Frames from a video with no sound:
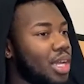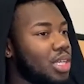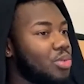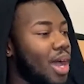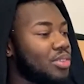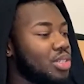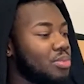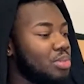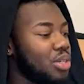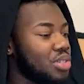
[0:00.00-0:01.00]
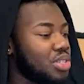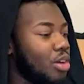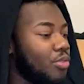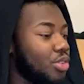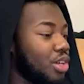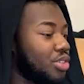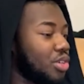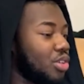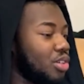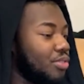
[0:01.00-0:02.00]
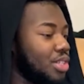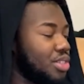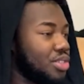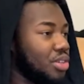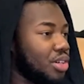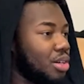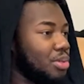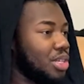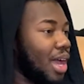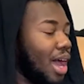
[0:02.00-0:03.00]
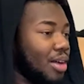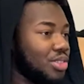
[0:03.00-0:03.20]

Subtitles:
like you have to be yourself, or the alternative is you're gonna be